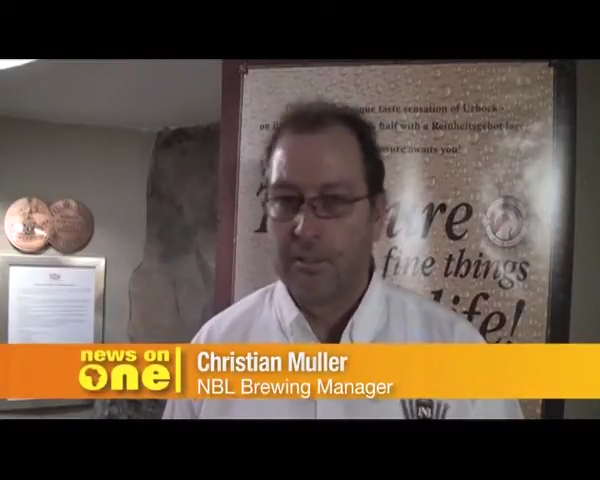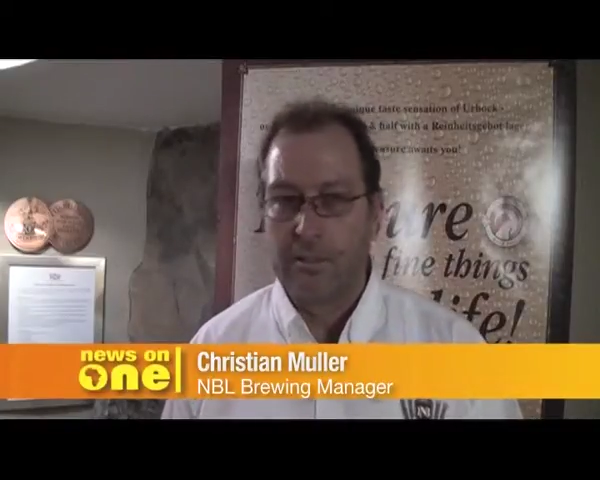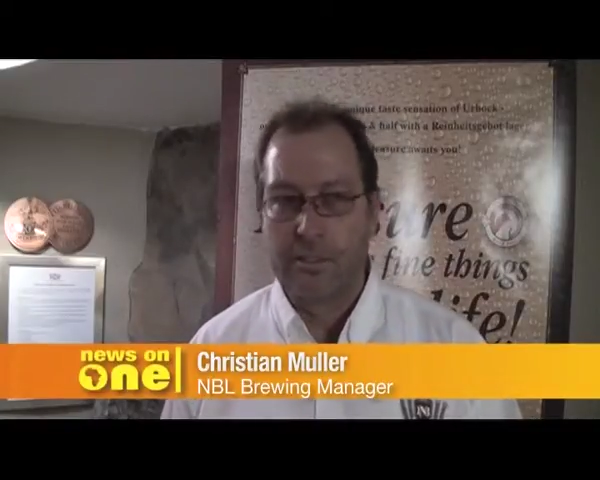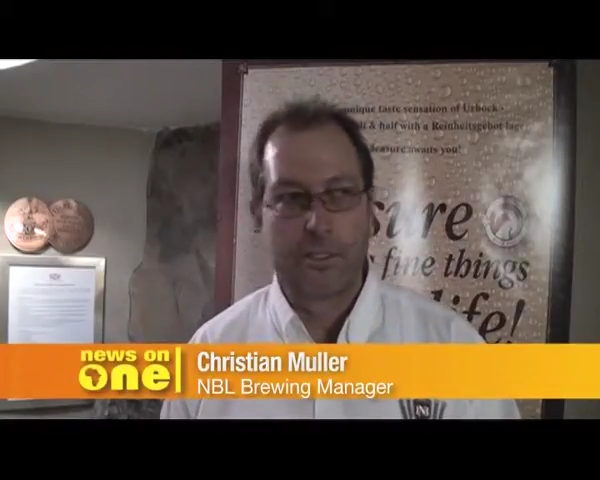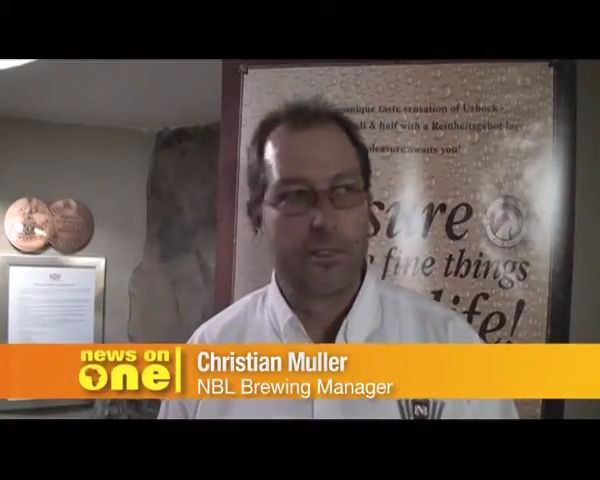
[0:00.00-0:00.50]

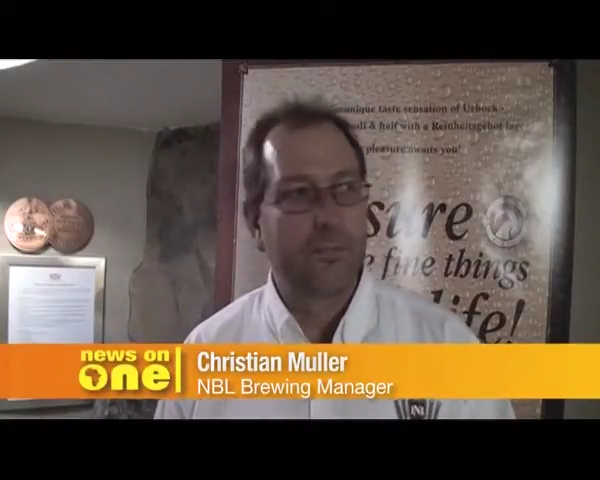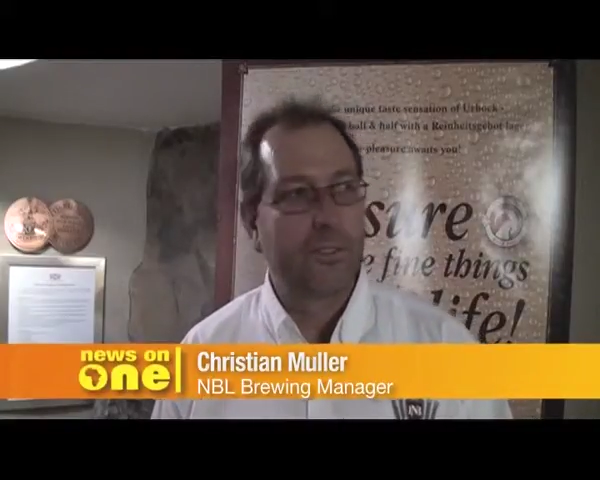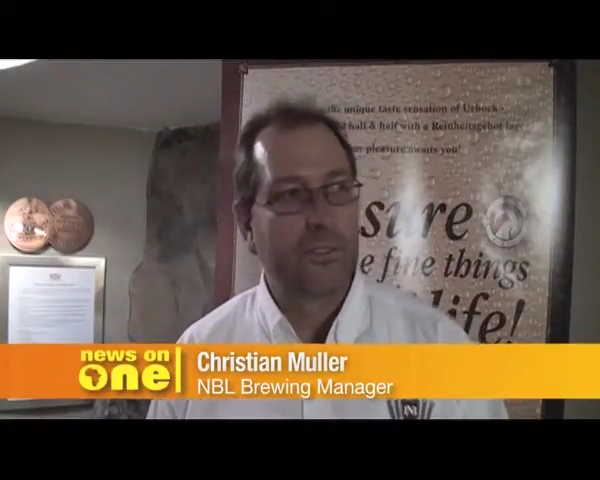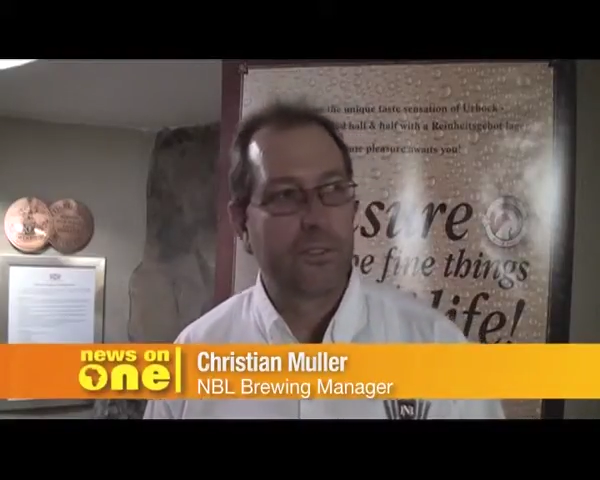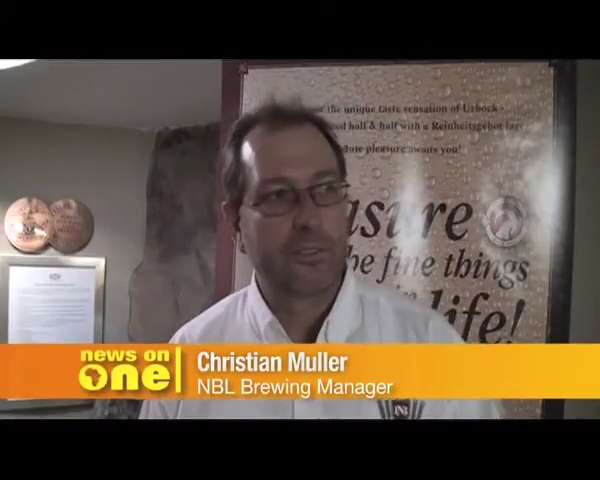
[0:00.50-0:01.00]
also
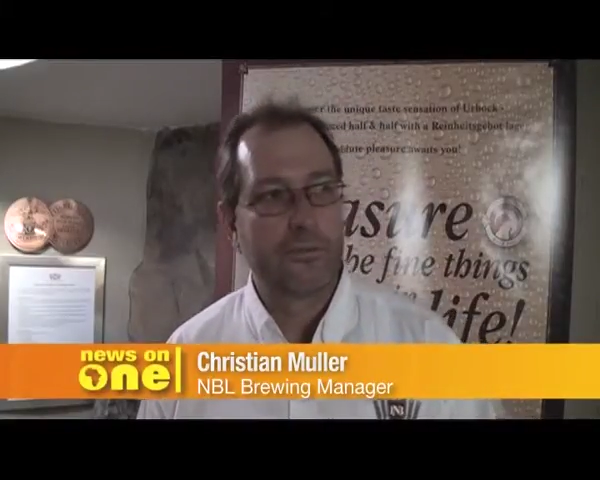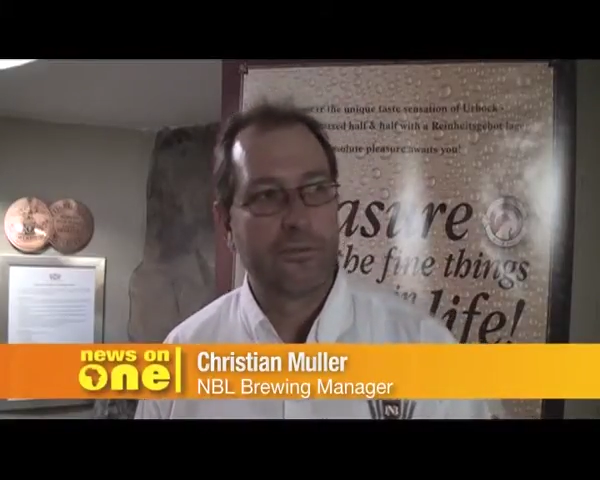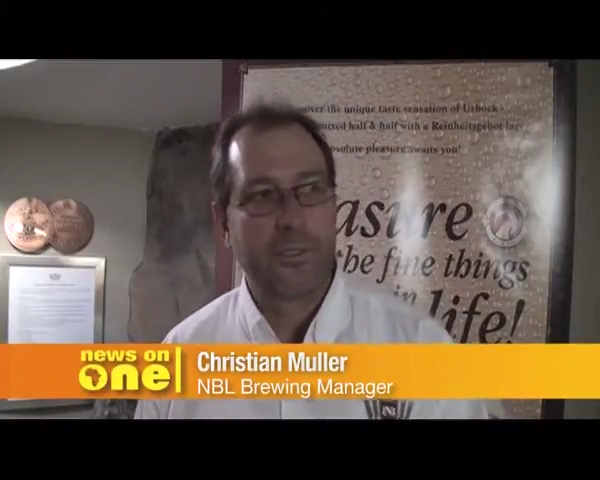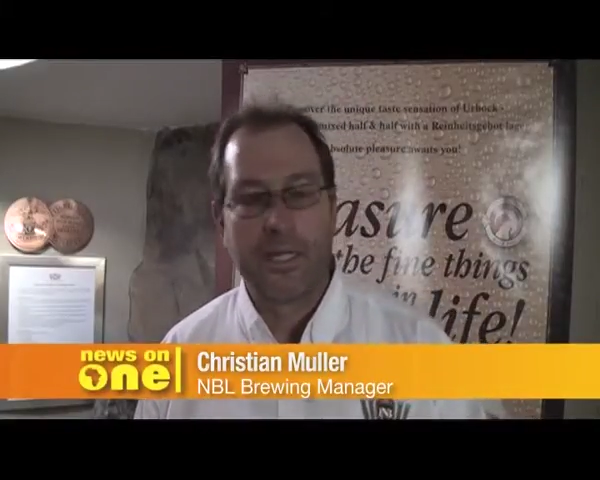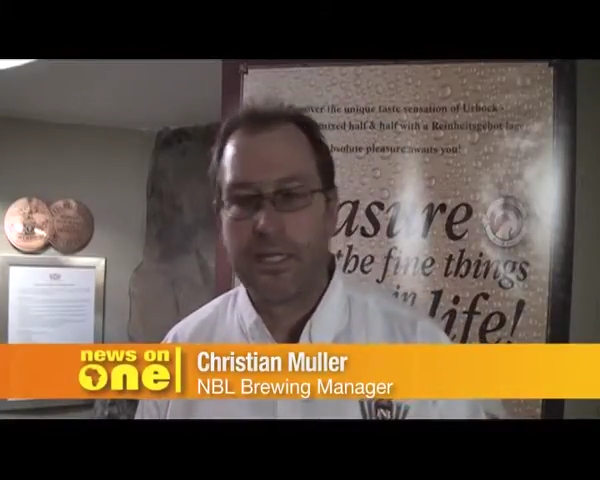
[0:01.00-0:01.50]
because of
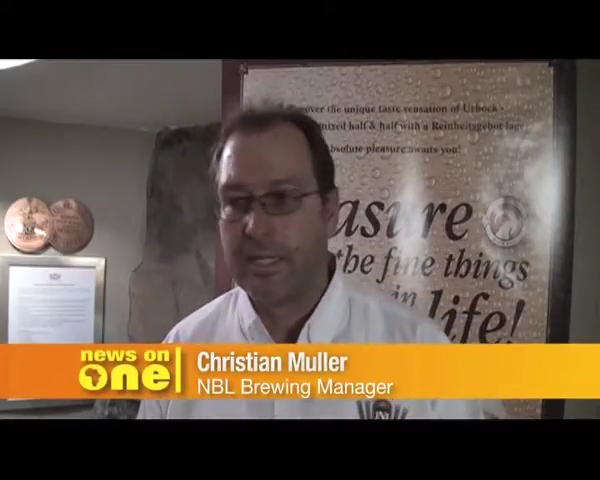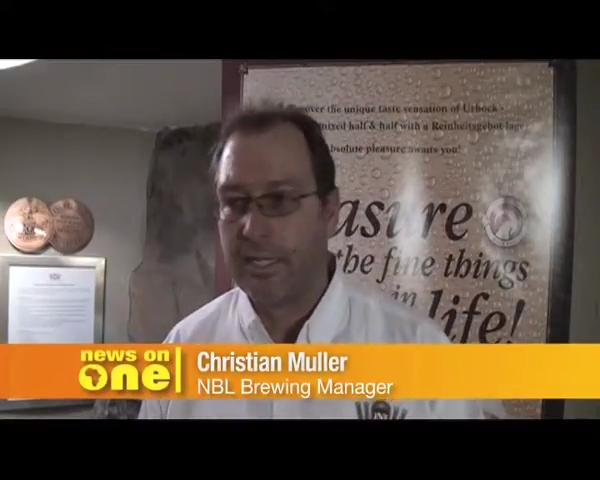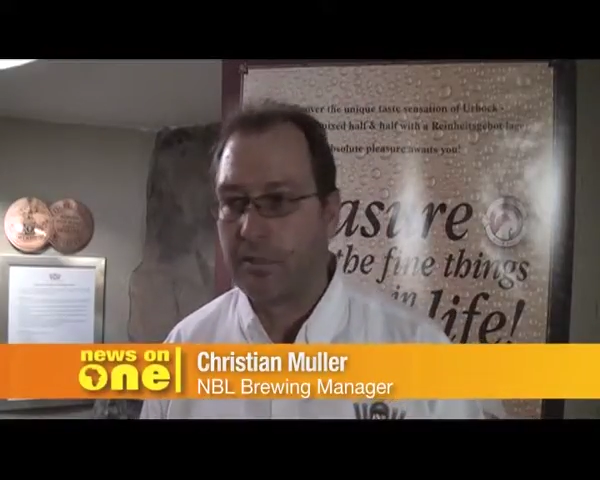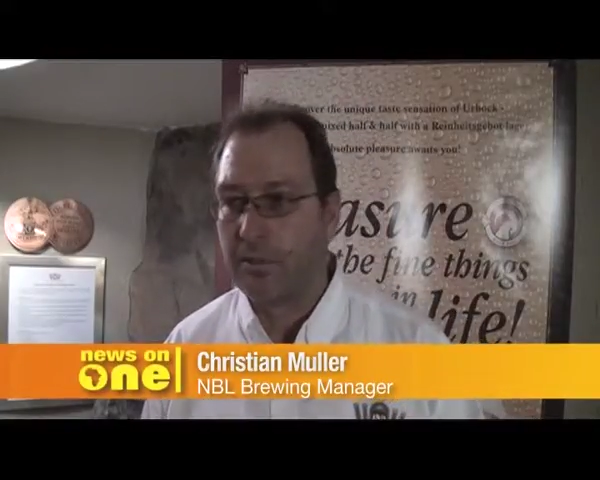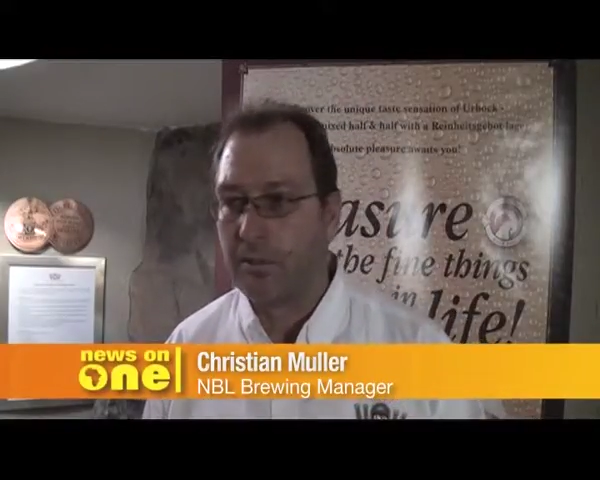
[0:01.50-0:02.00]
higher
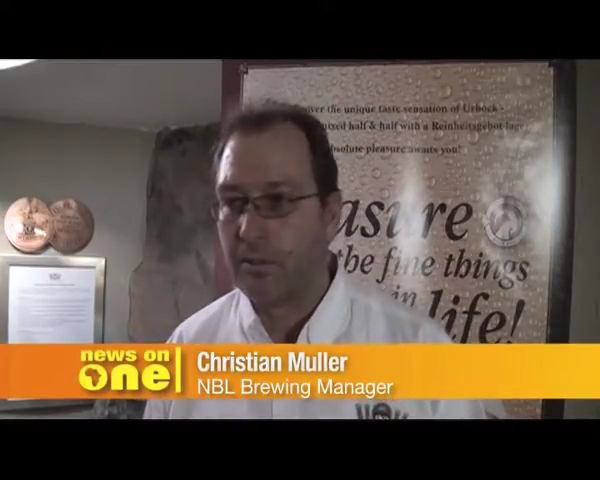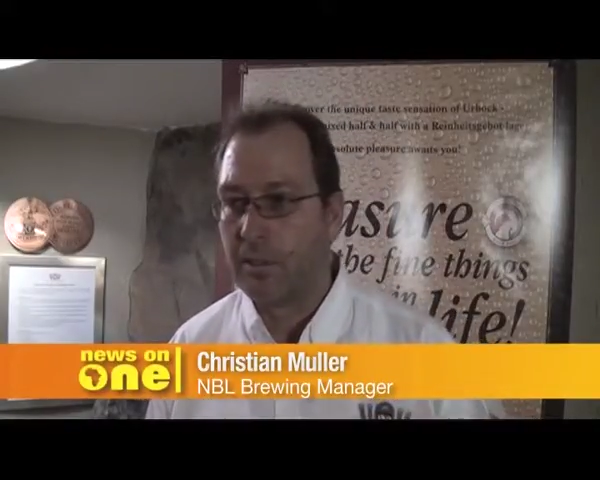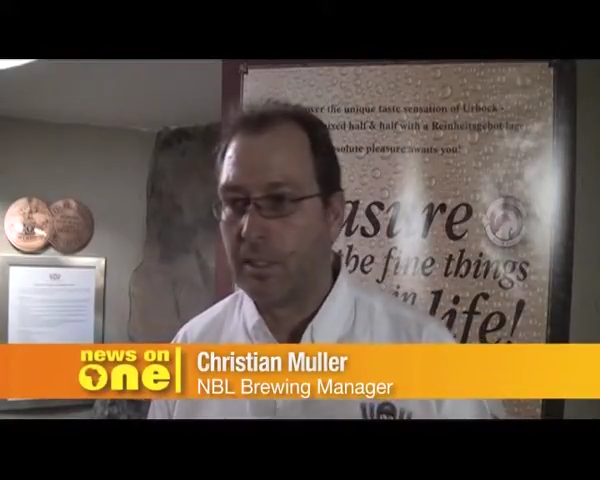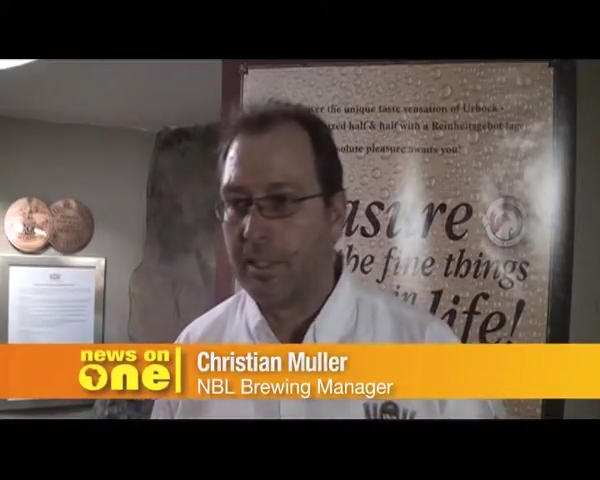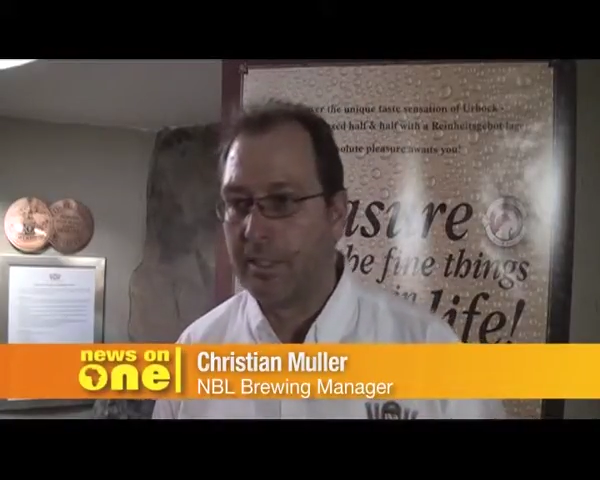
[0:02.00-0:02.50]

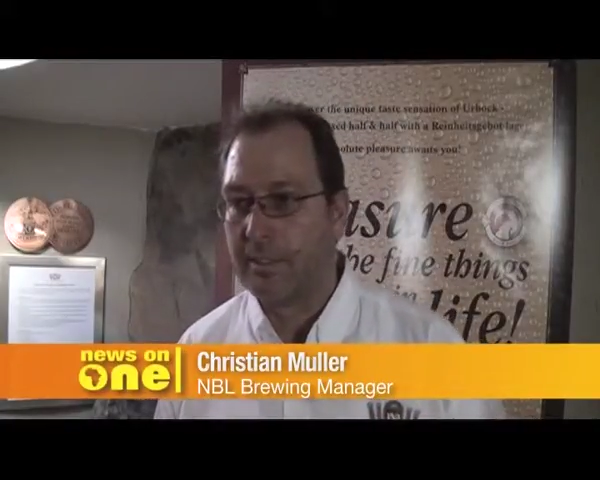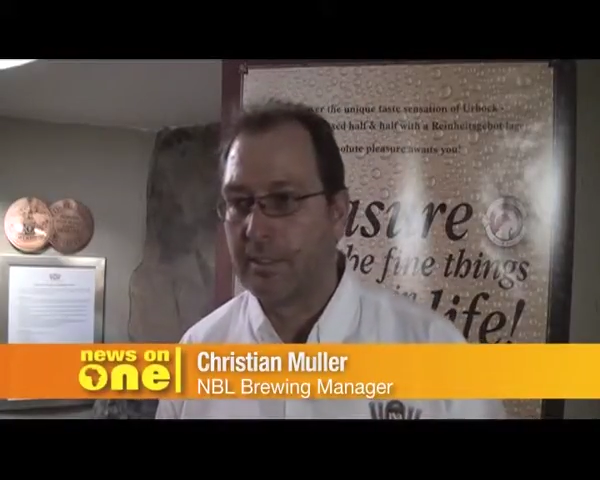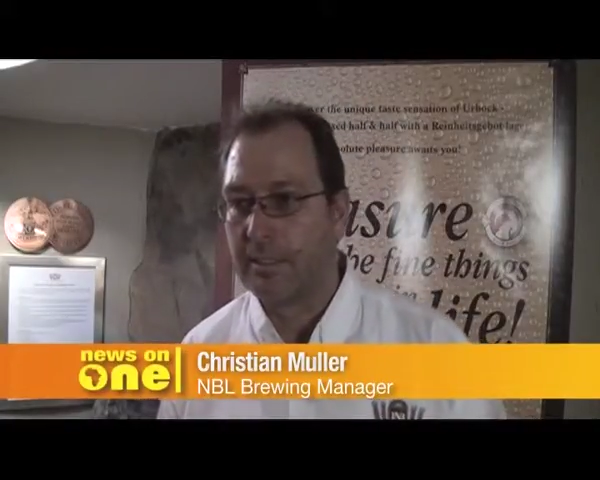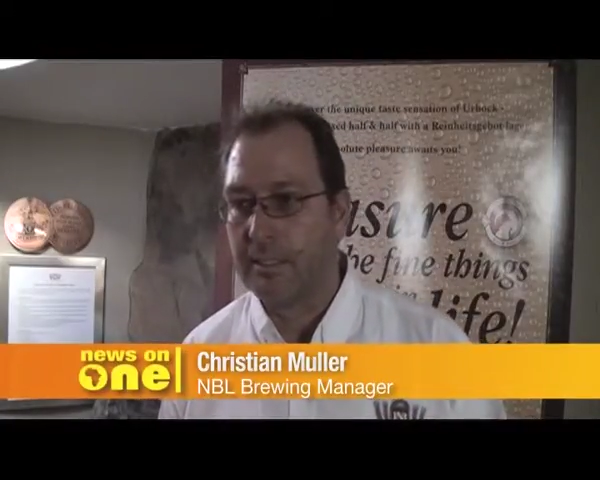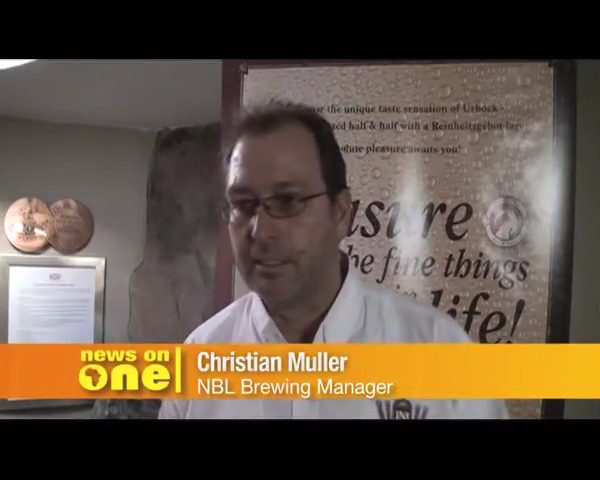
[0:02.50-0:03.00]
alcohol
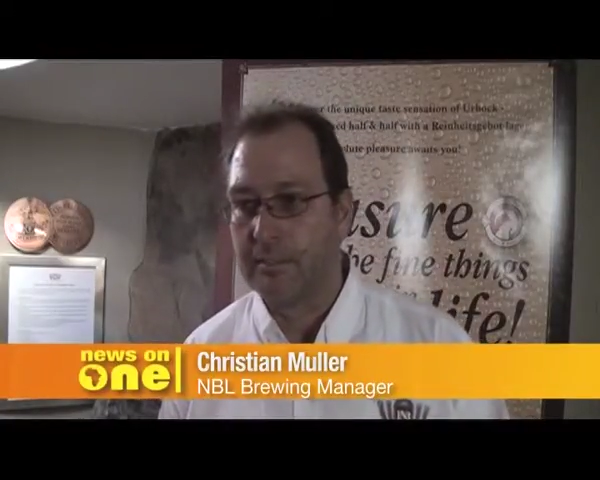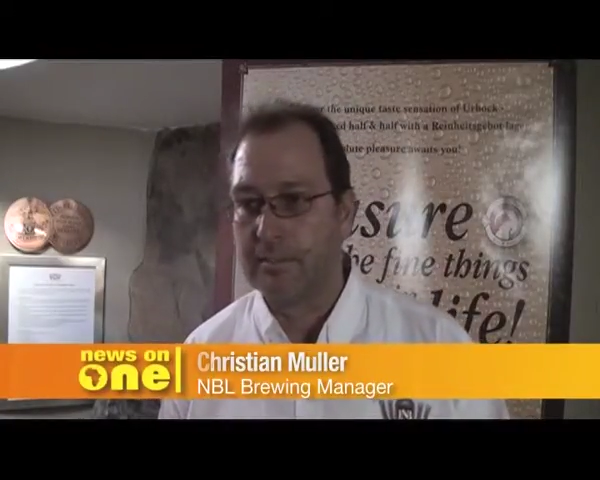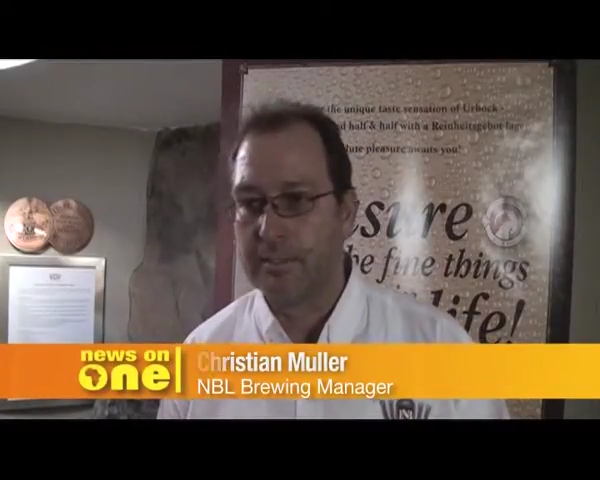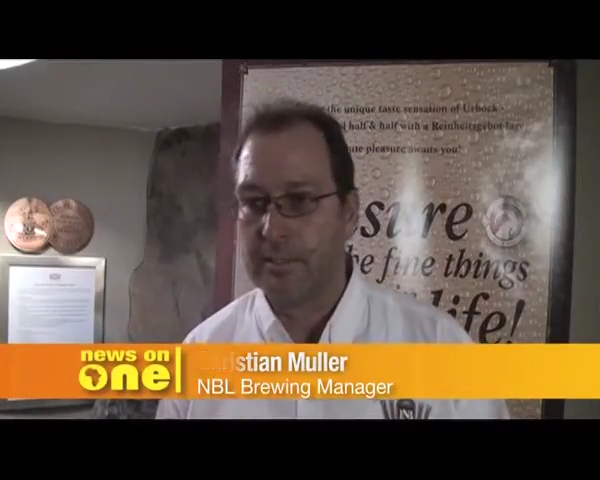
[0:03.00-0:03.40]
and uh,